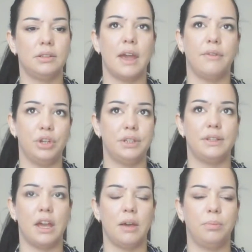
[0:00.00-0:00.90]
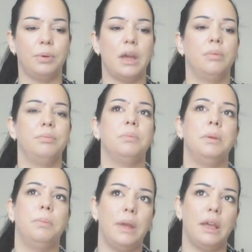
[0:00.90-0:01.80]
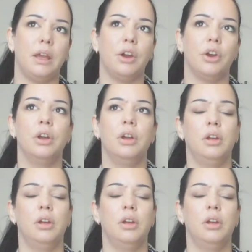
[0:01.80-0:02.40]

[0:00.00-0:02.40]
every step, helped me prepare,